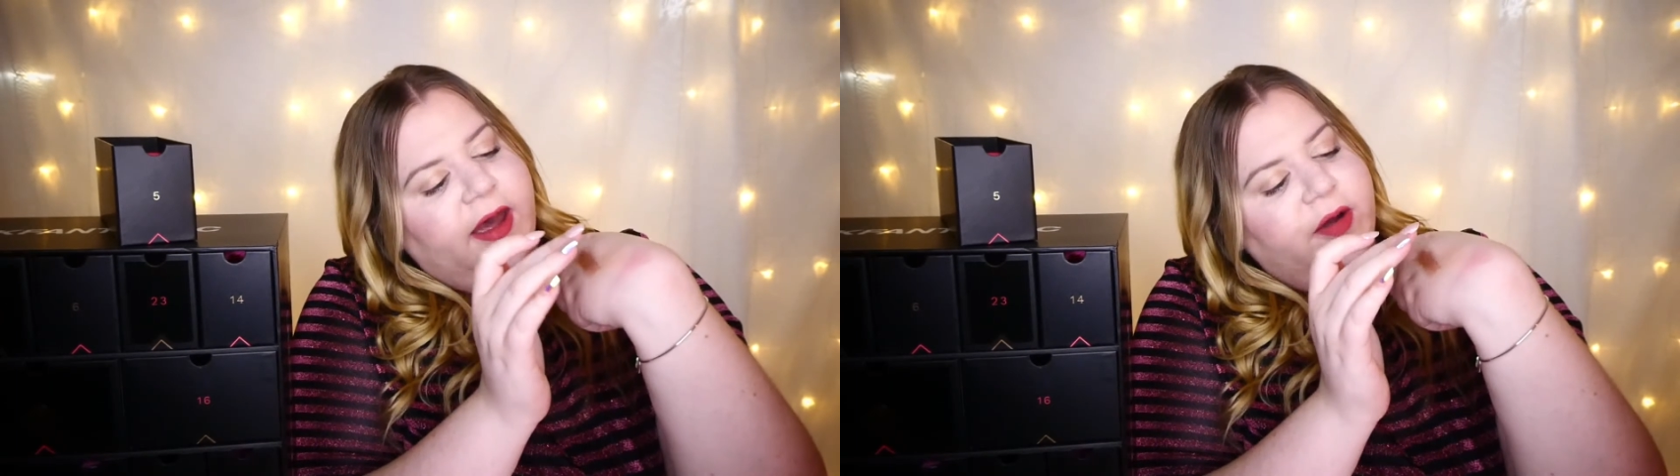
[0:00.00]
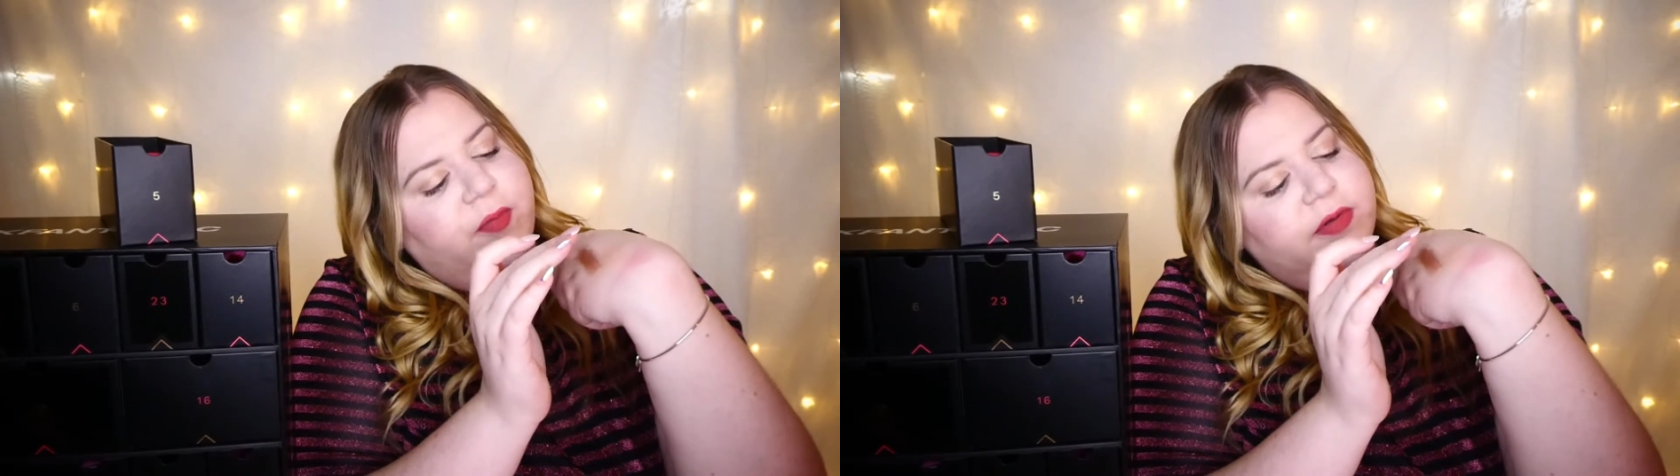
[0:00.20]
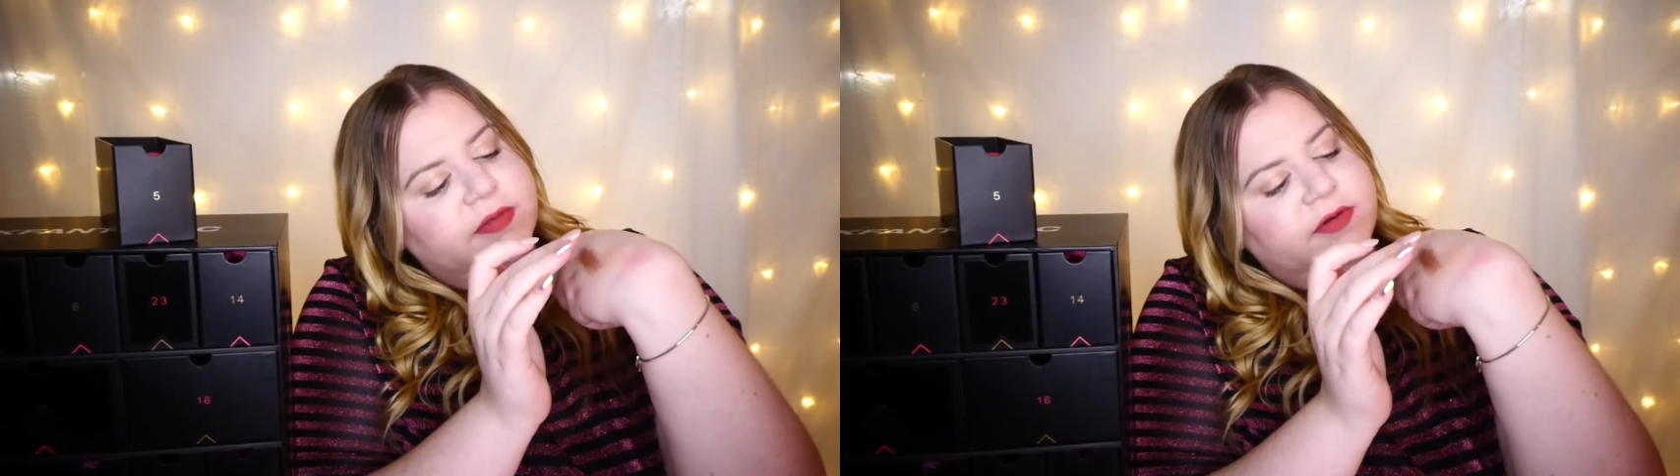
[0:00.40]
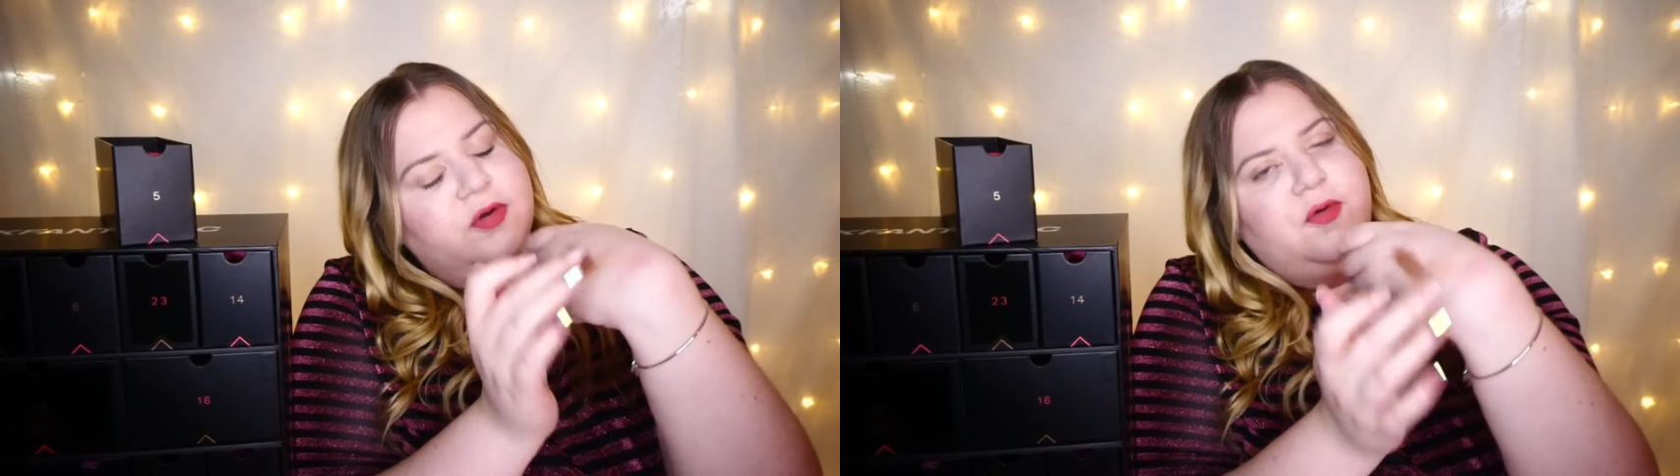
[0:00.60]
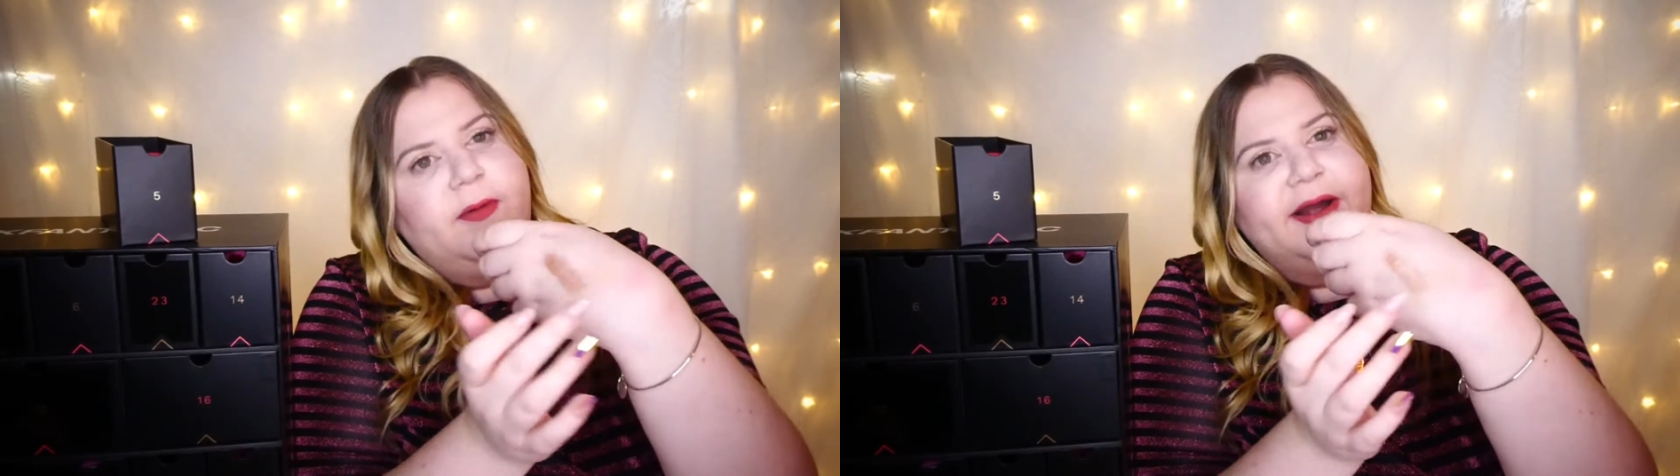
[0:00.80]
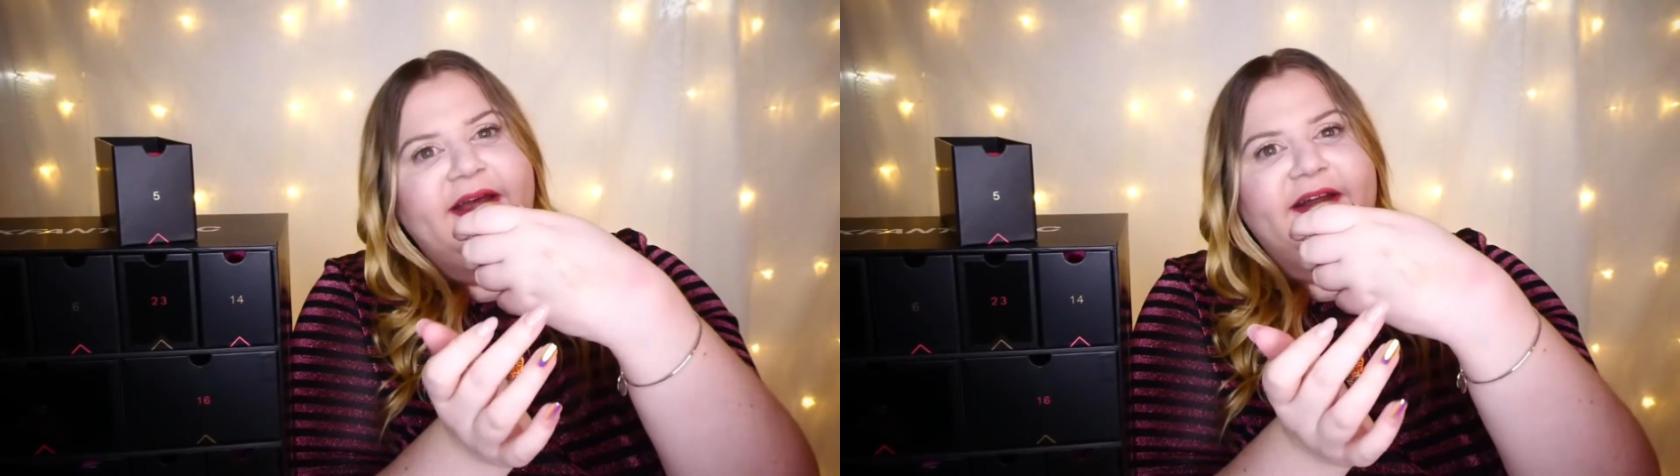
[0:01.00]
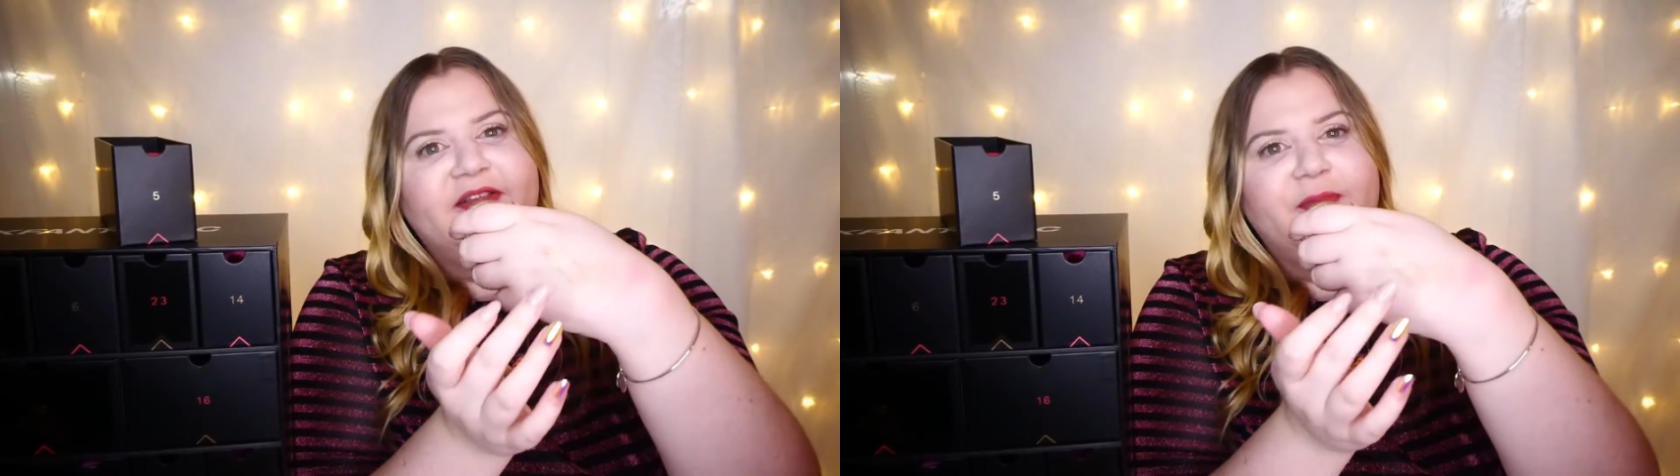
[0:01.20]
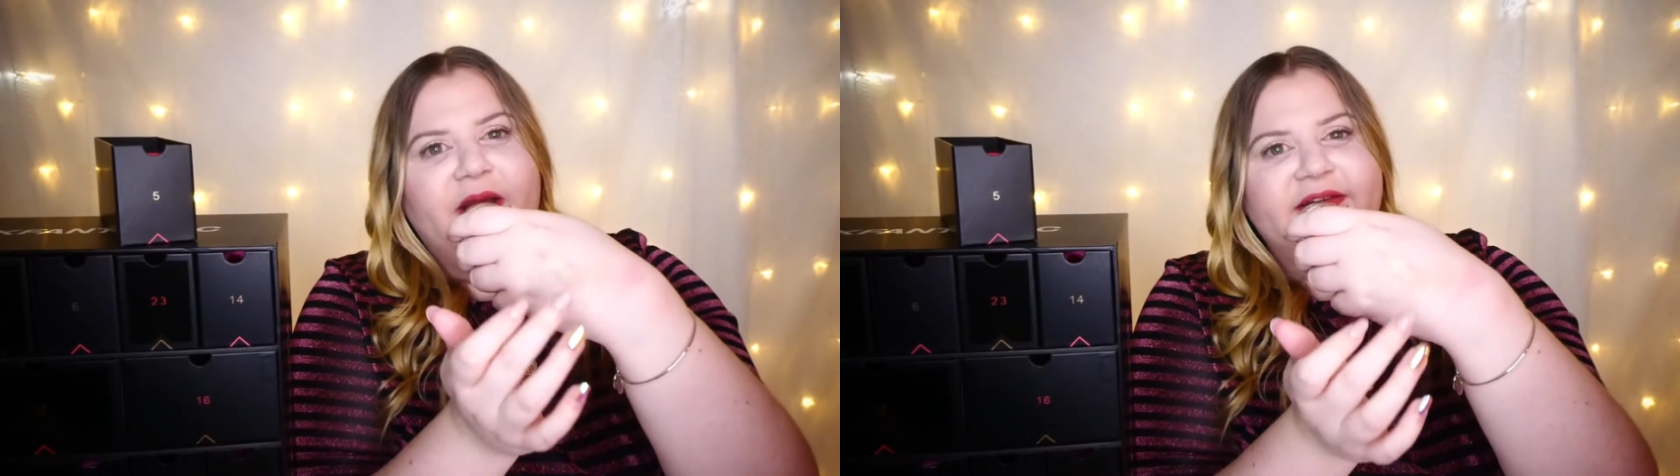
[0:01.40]
I wasn't quite
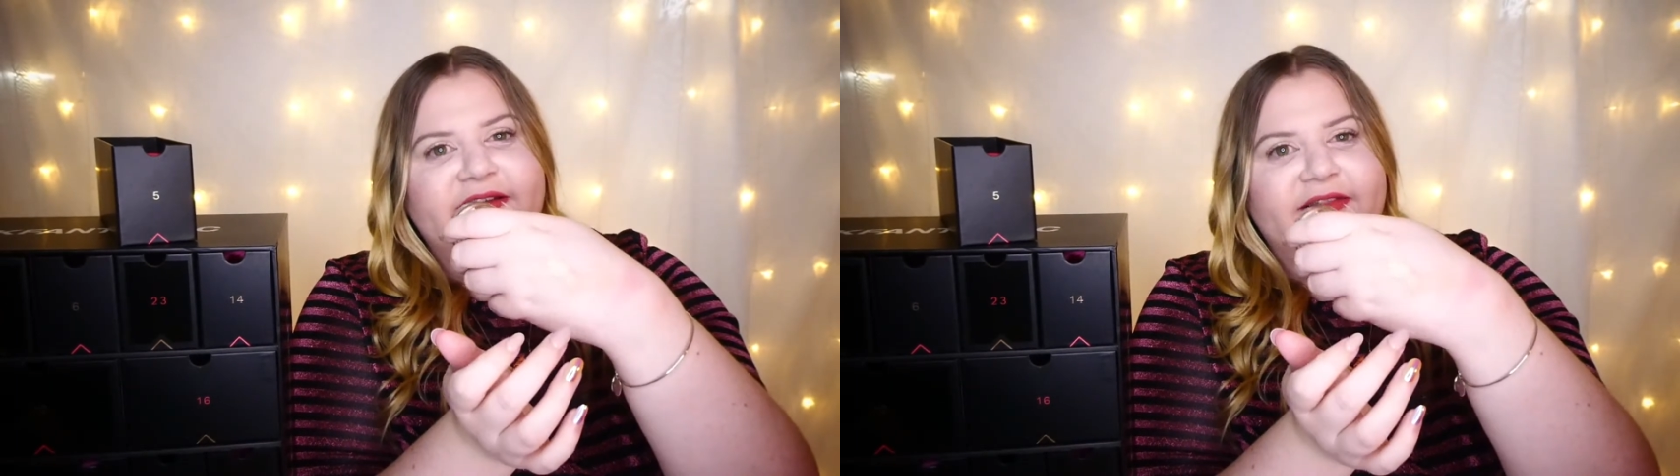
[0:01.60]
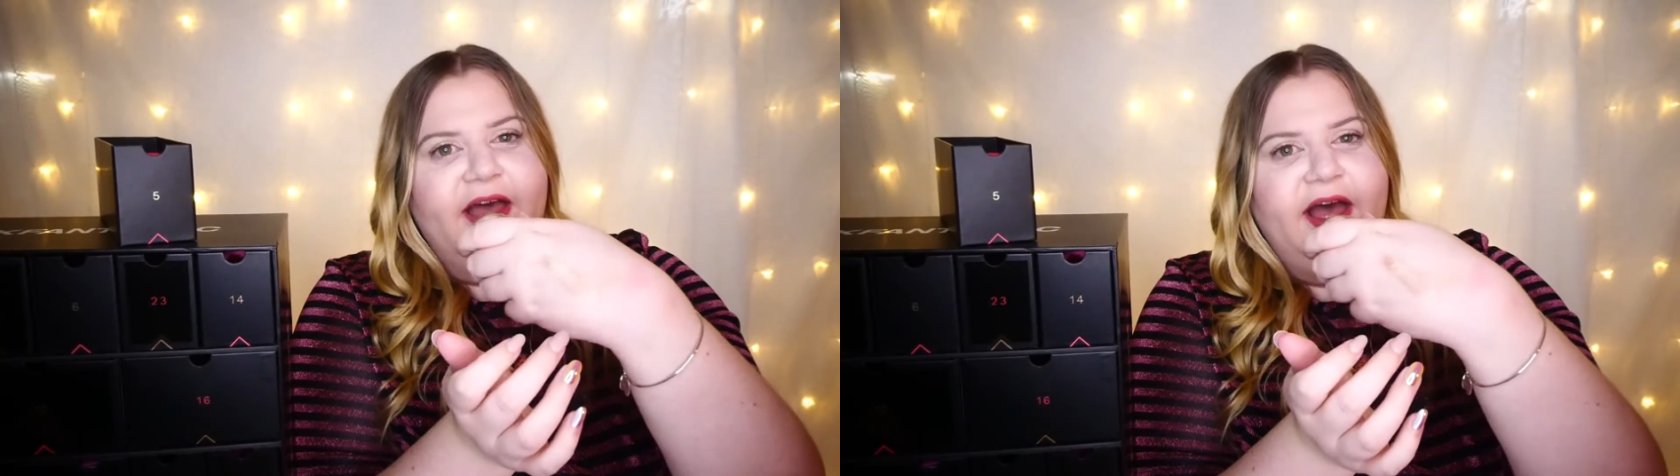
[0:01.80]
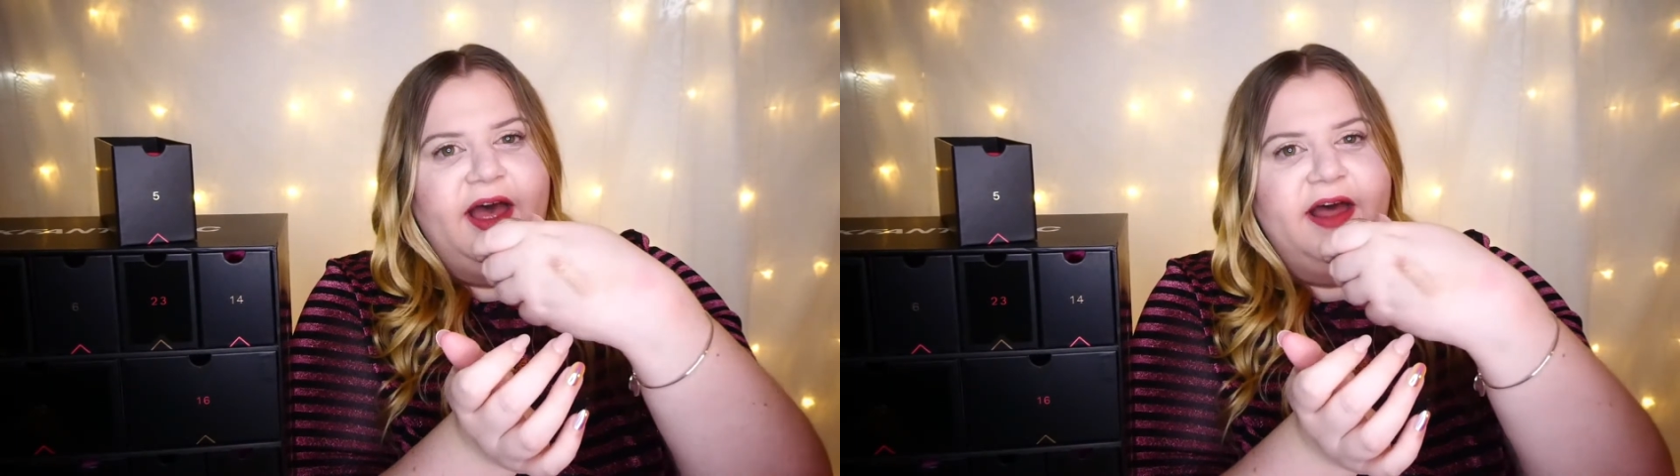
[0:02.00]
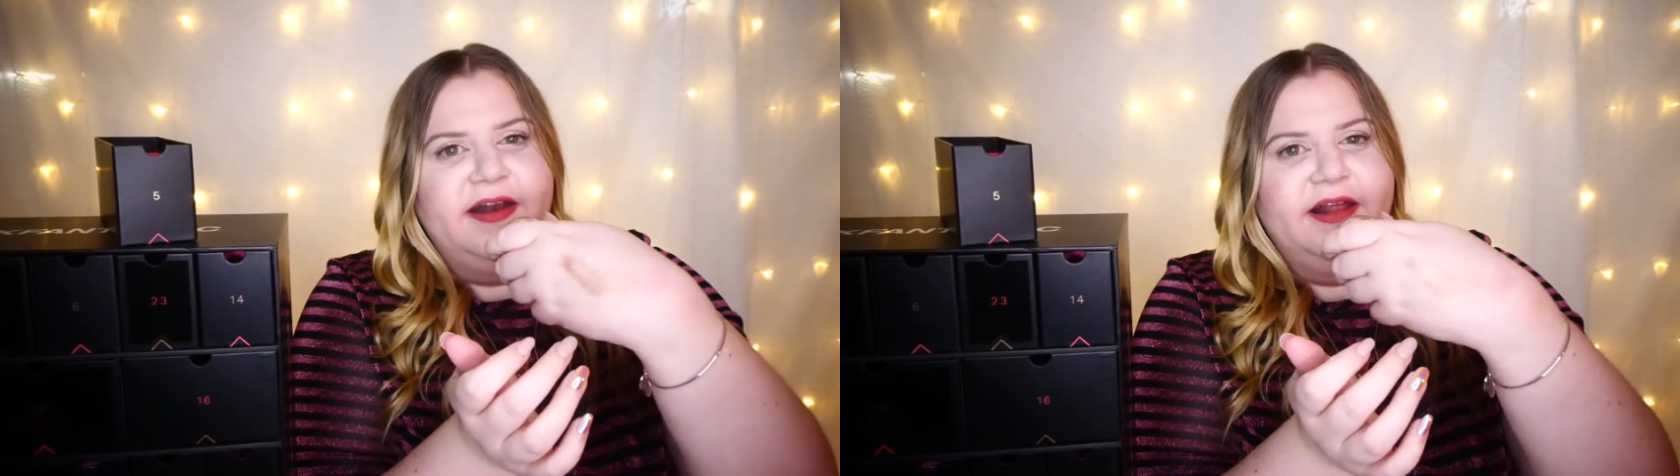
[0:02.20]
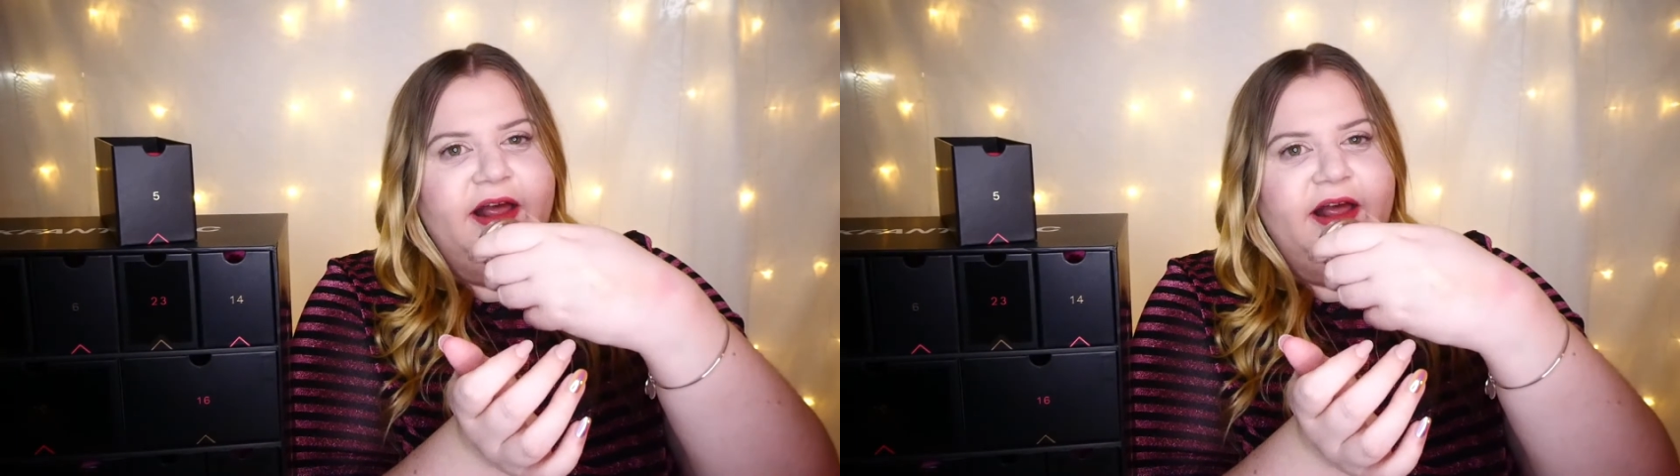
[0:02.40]
expecting that.